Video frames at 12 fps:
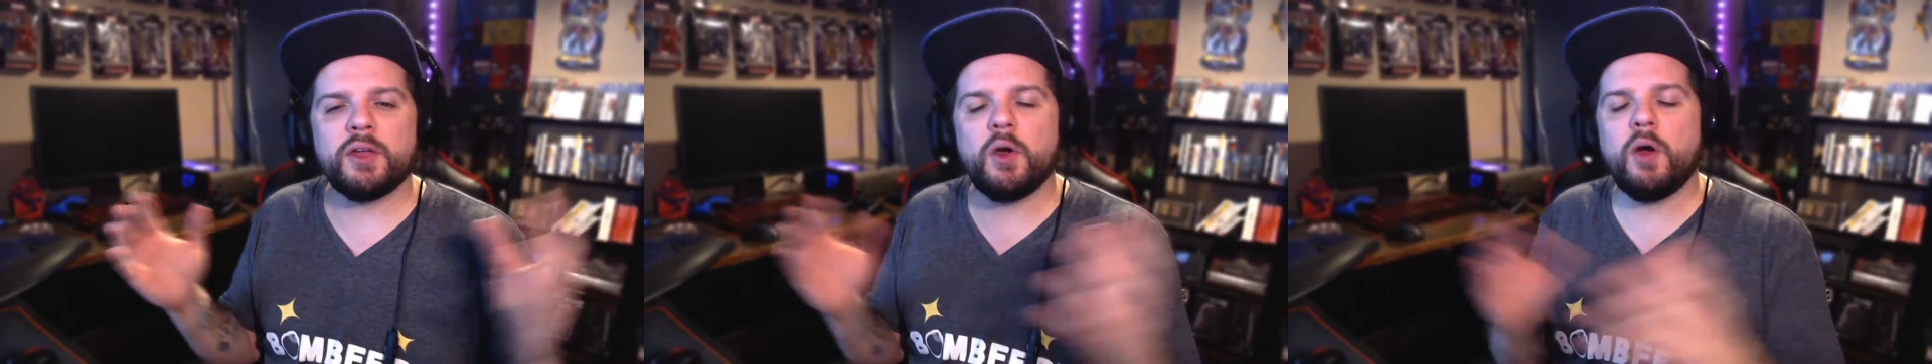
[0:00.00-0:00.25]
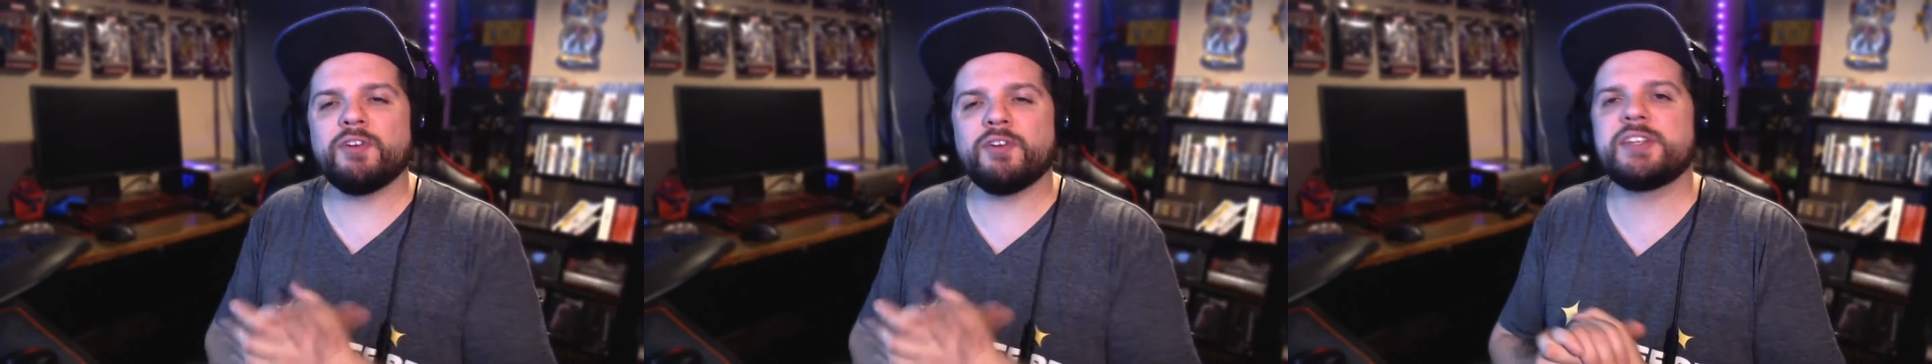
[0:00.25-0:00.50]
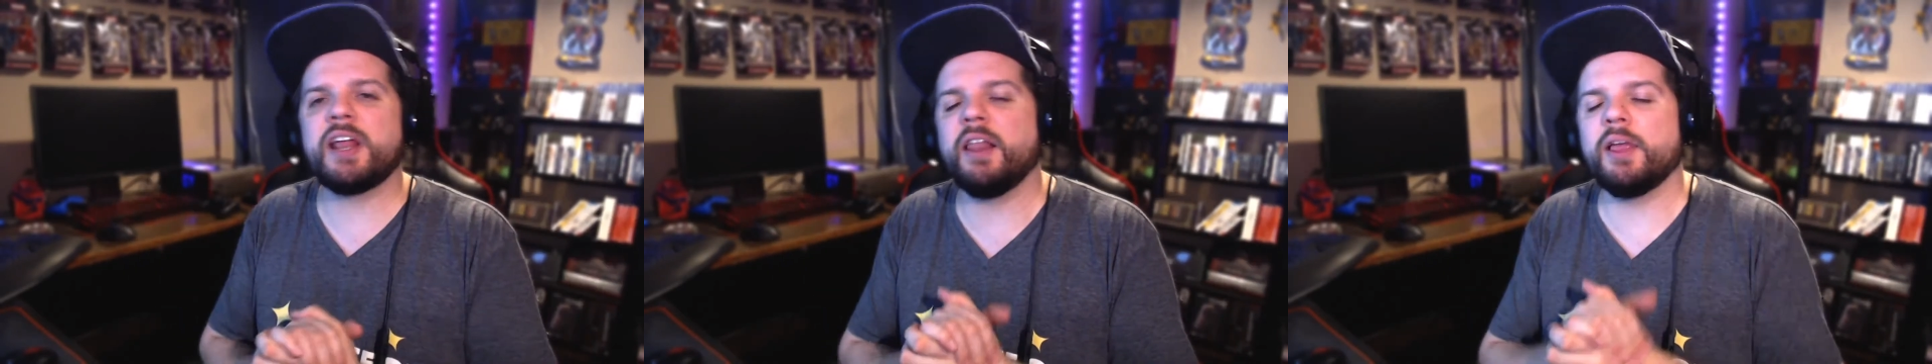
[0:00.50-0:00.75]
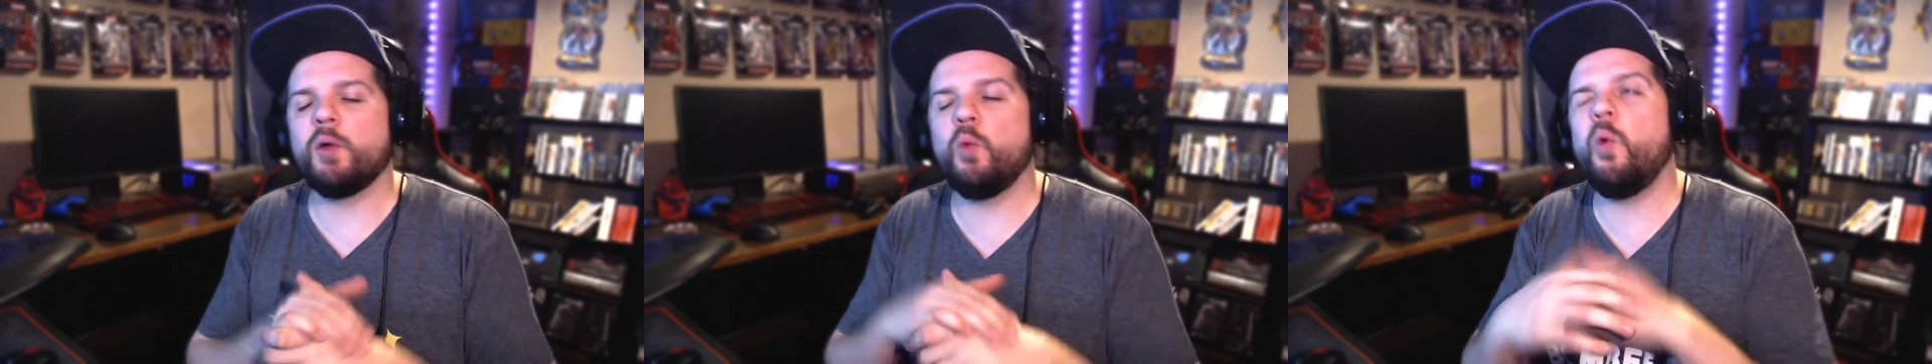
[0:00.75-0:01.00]
over is kind of like
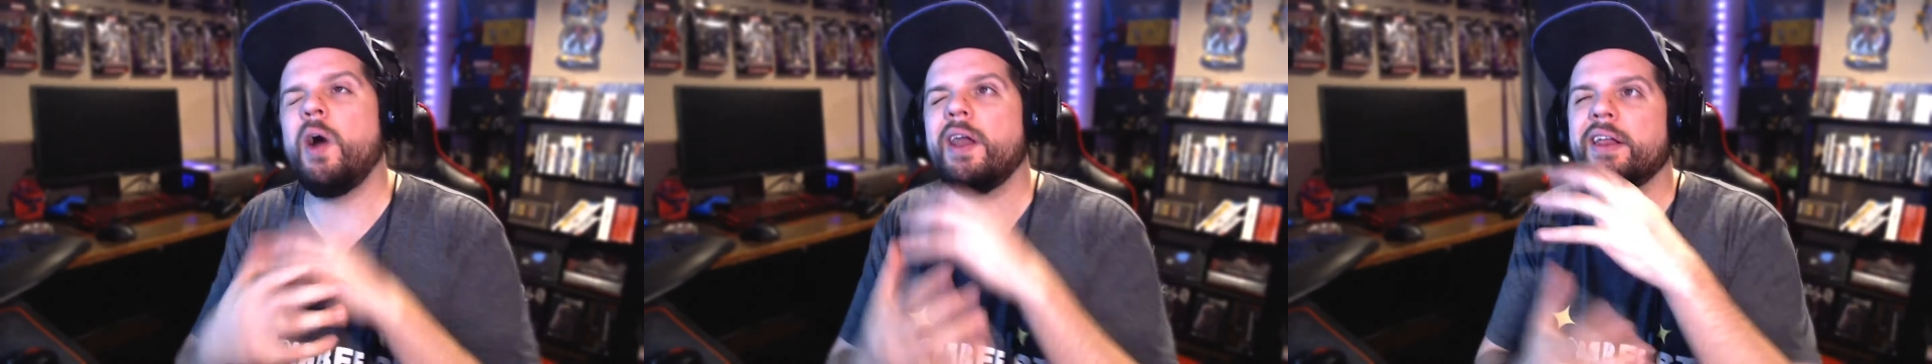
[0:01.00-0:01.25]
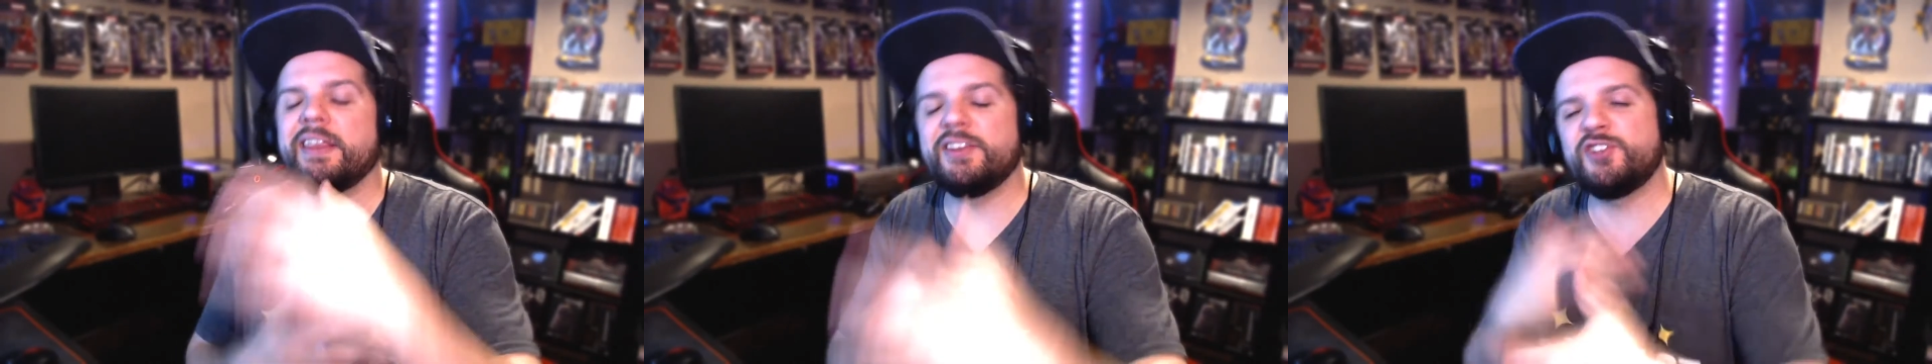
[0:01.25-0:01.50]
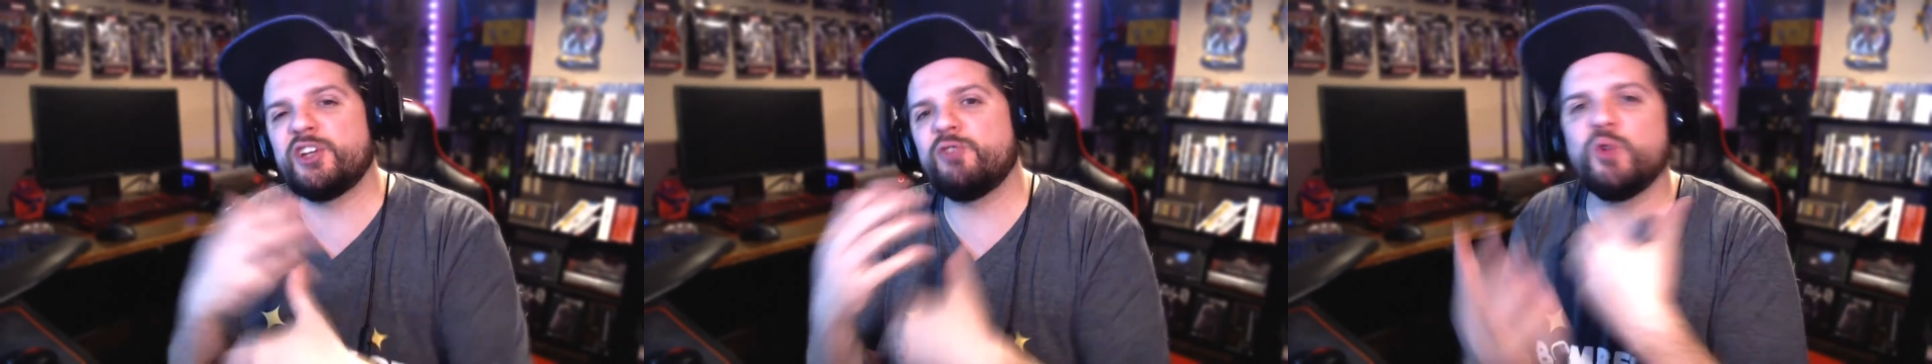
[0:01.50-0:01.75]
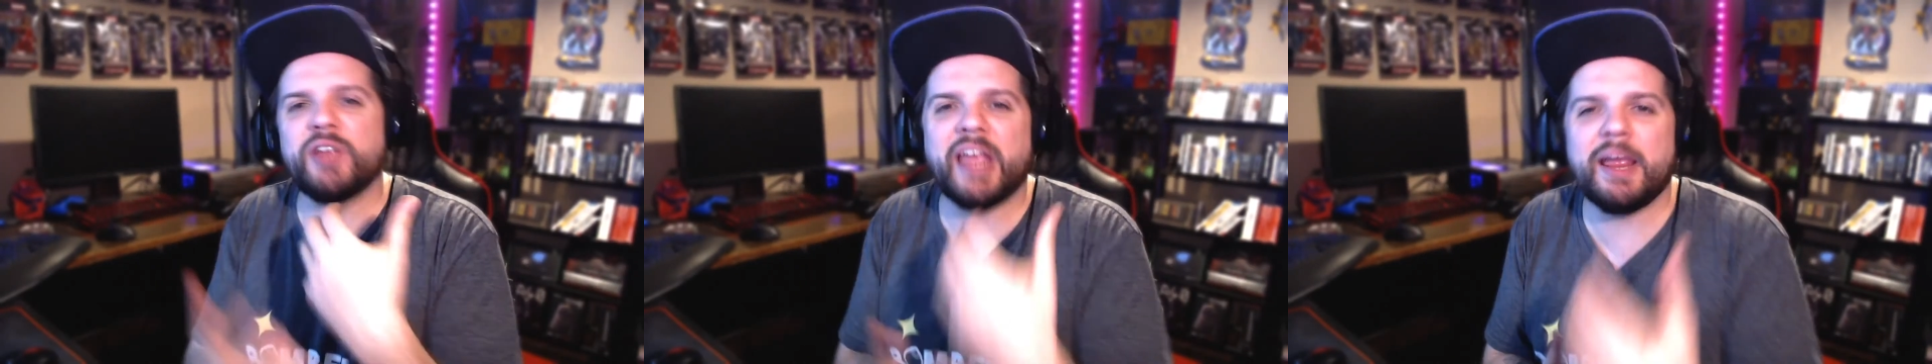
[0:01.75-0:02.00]
what a general
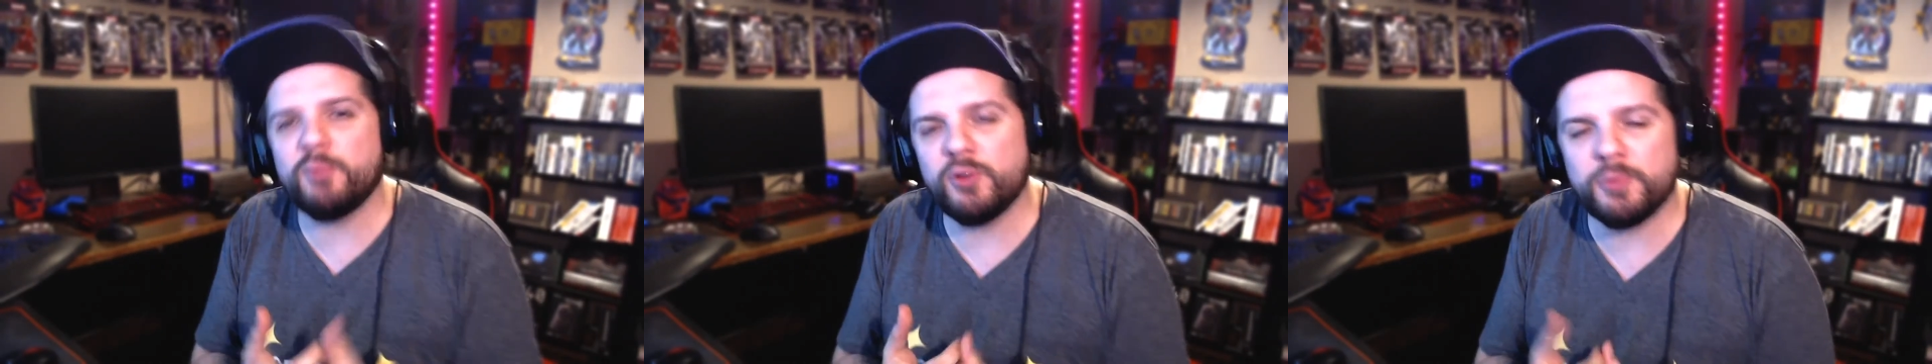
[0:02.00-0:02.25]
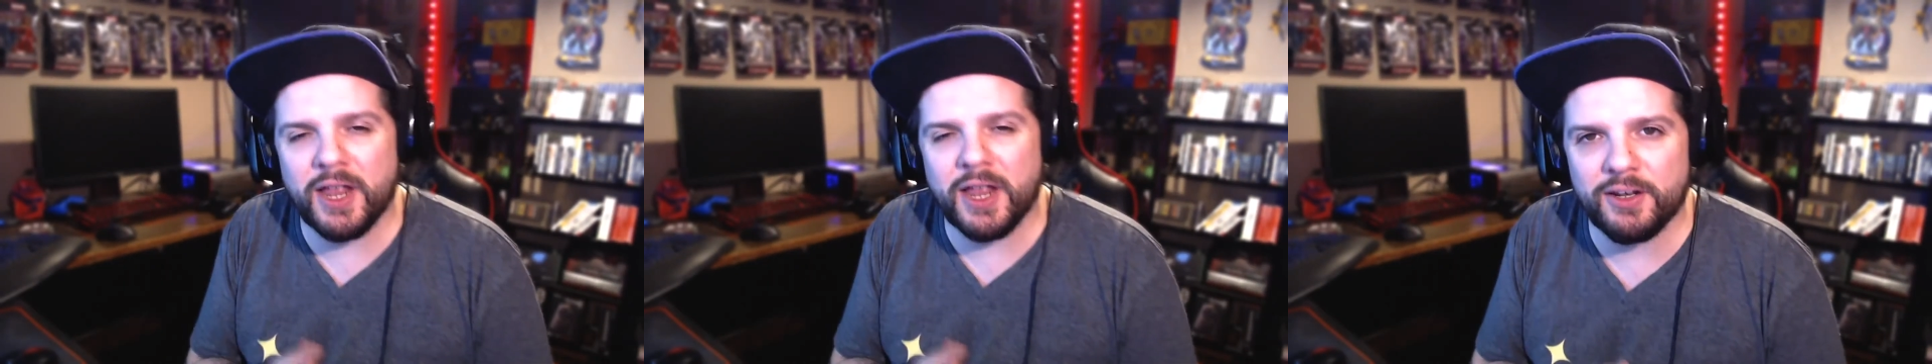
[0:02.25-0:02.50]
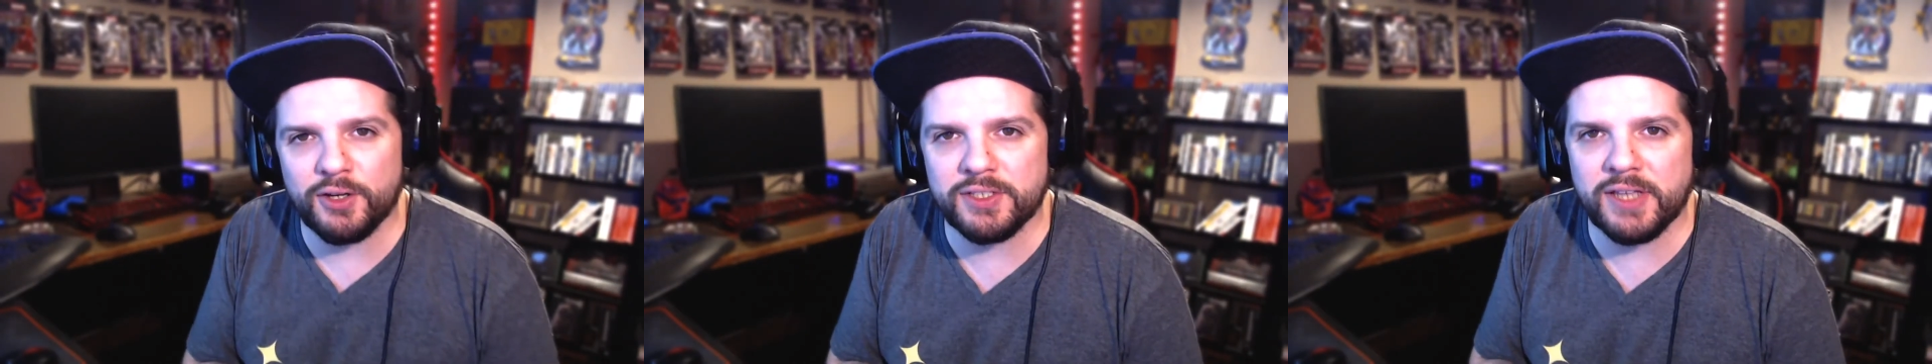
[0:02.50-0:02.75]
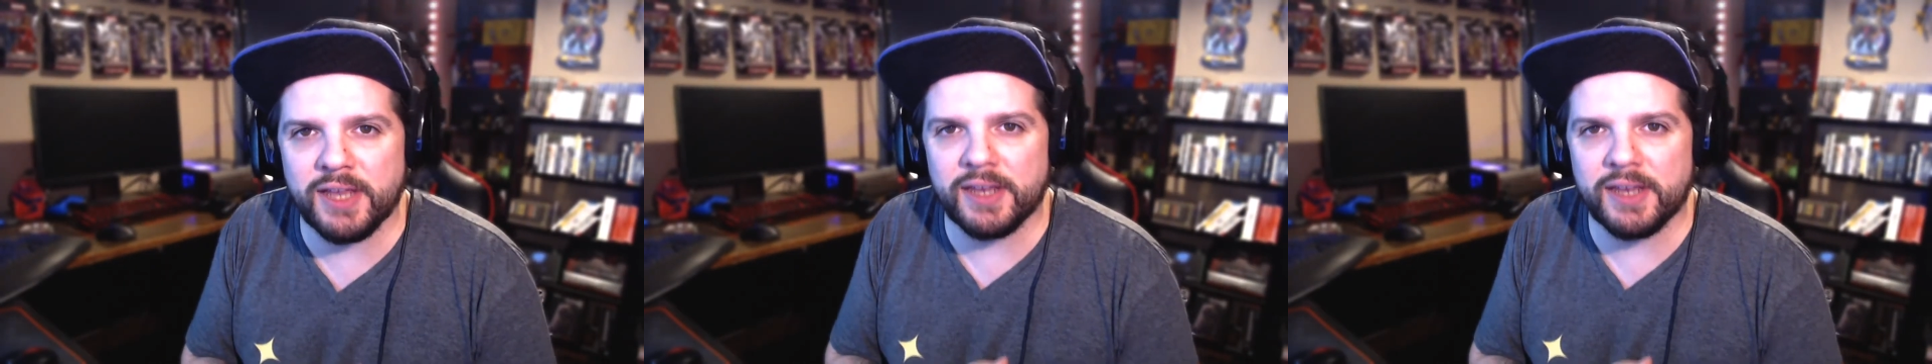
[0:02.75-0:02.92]
game loop kind of looks like.